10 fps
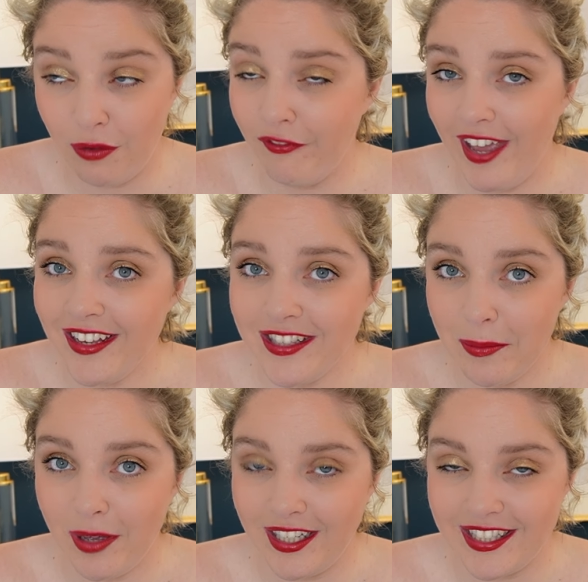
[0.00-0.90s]
invest the
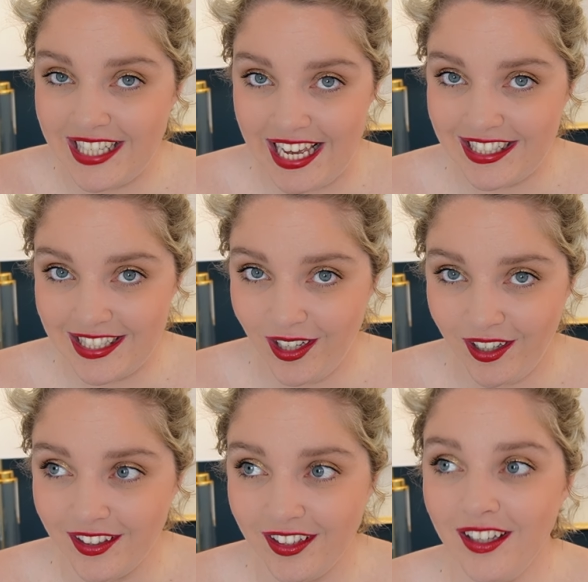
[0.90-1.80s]
money to get it
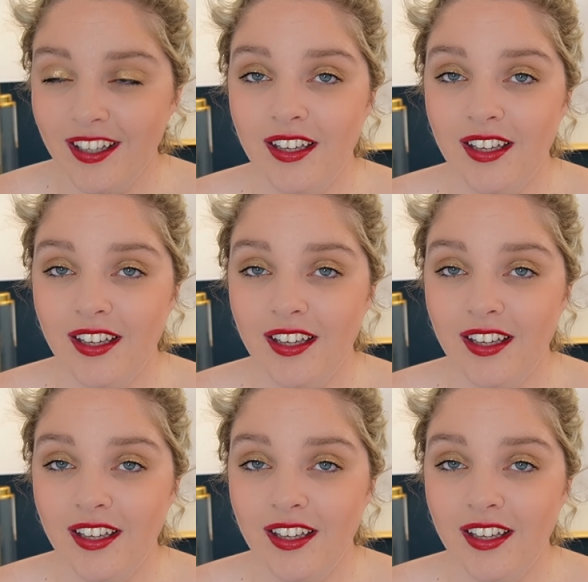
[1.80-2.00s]
done,